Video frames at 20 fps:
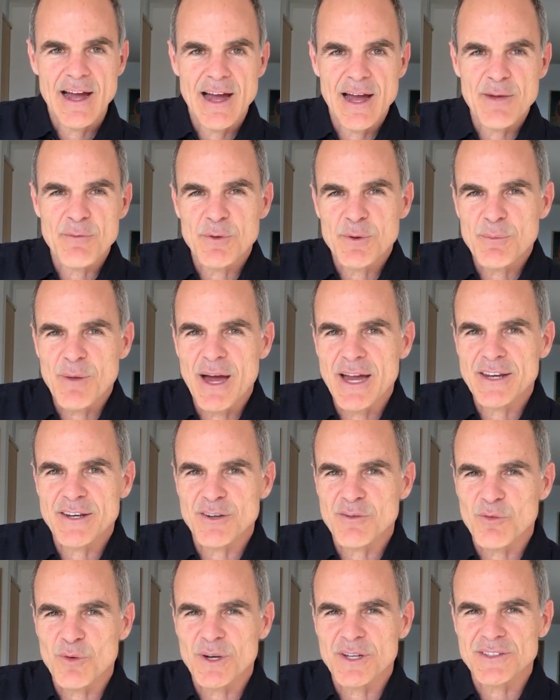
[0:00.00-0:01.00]
I'm
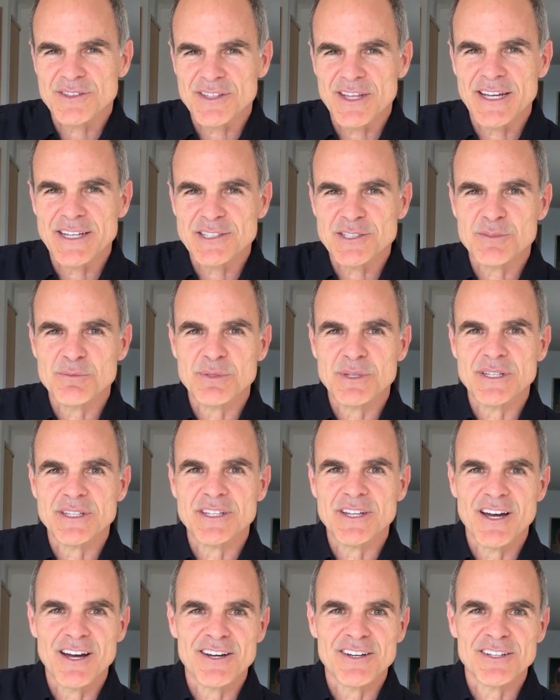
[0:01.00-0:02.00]
reminded of what it's like to be
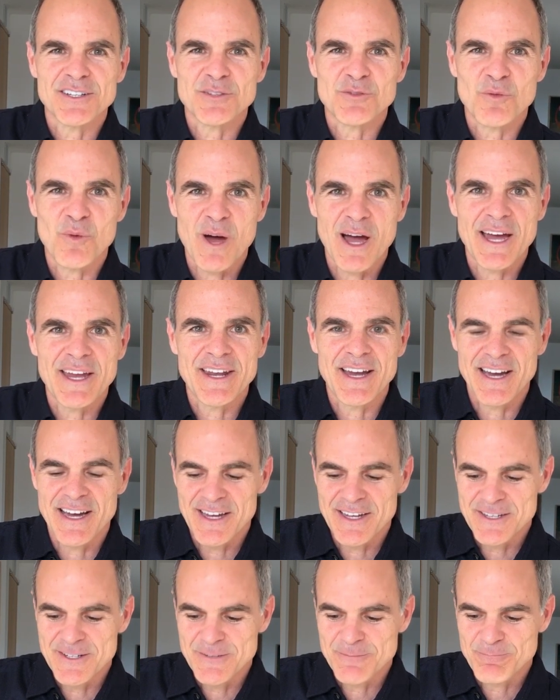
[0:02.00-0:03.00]
young and
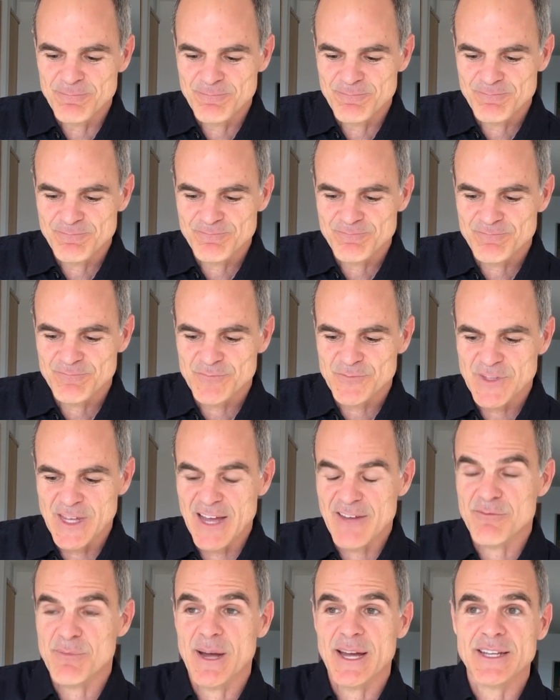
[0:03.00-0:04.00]
wide-eyed, to
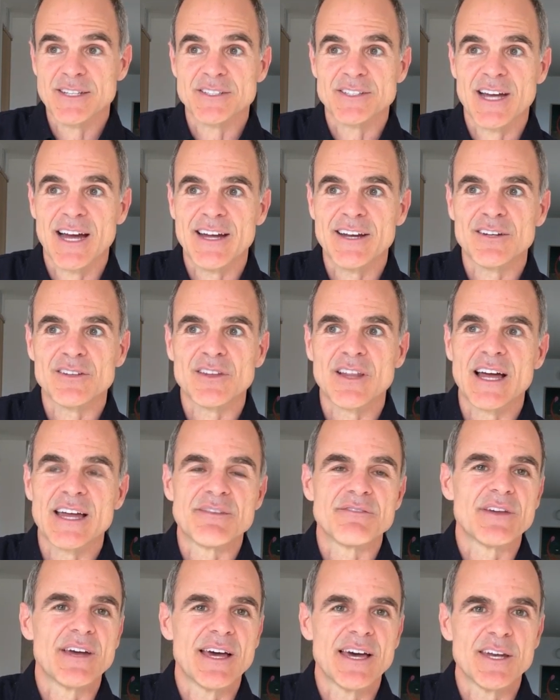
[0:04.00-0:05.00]
have my entire
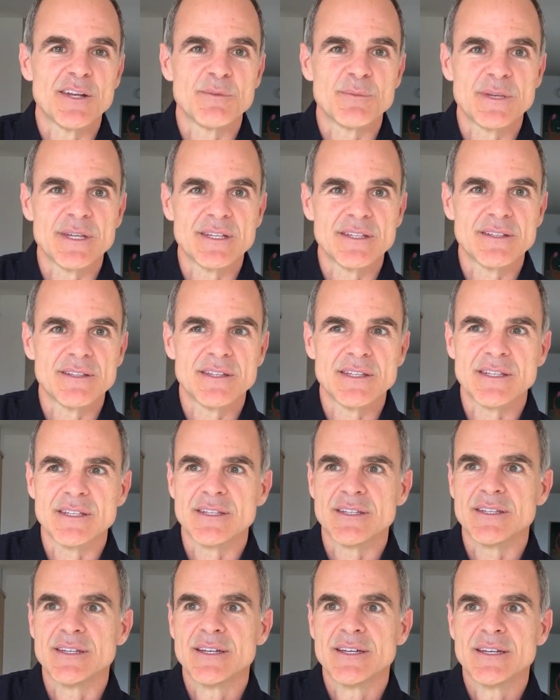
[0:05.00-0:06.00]
life ahead of me,
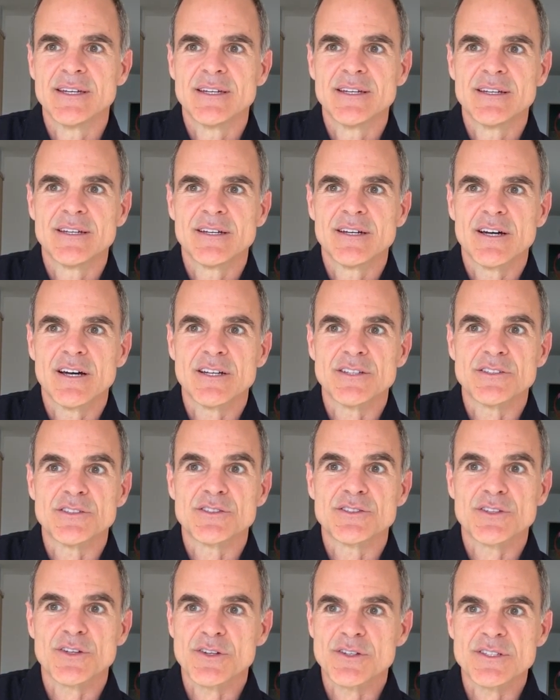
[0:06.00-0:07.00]
the
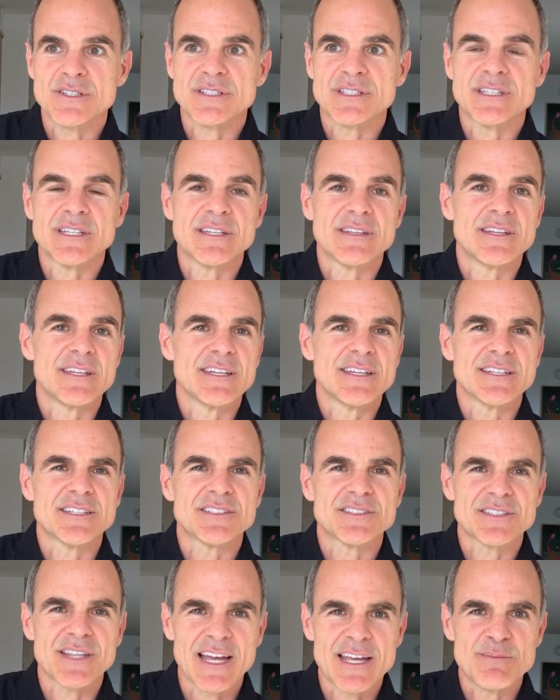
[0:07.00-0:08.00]
uncertainty, the
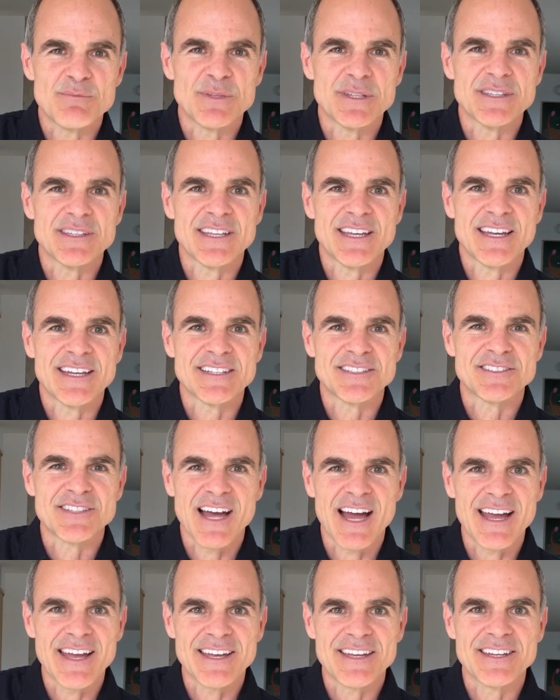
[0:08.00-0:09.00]
excitement, the
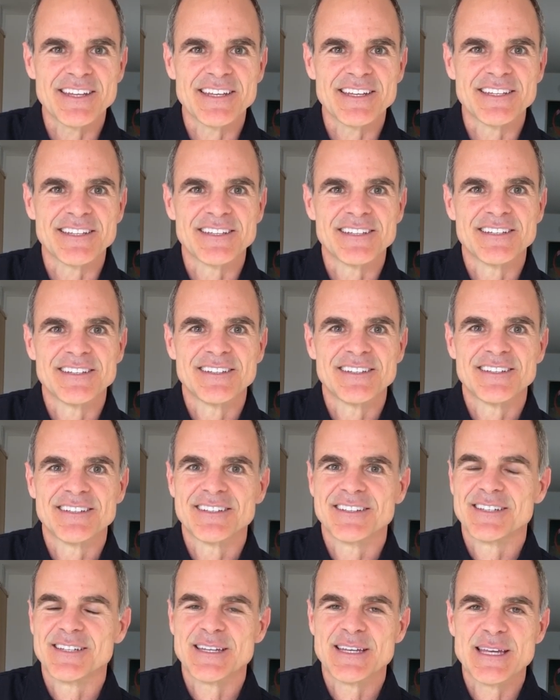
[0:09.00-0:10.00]
anxiety.
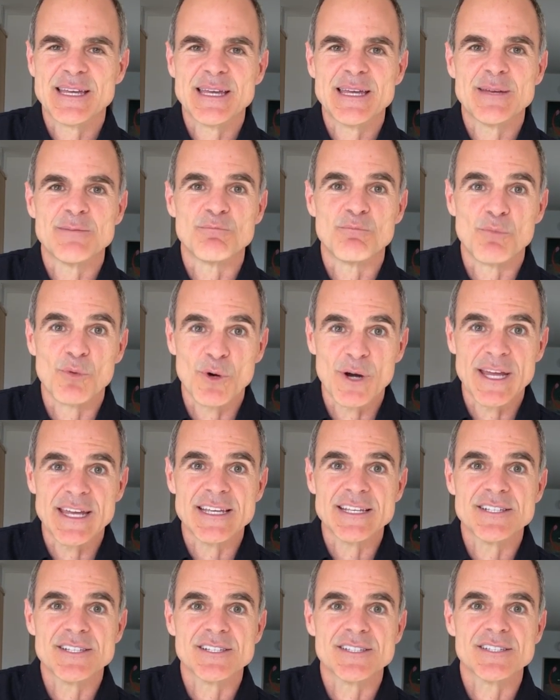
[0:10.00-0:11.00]

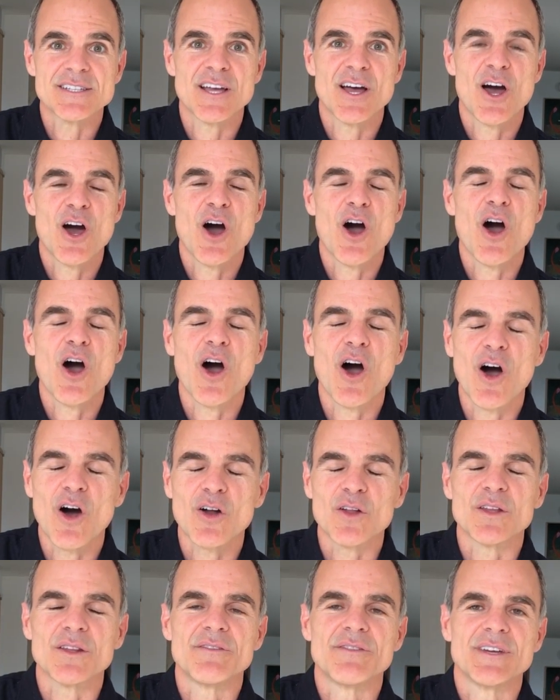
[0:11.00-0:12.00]
Embrace
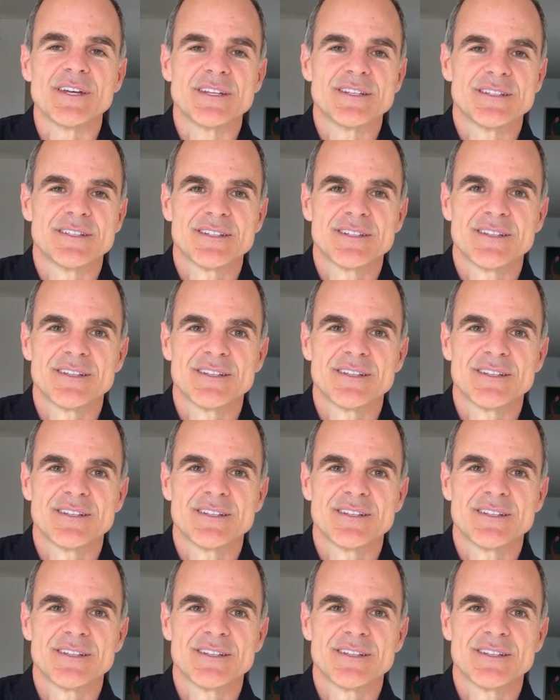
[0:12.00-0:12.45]
all of it.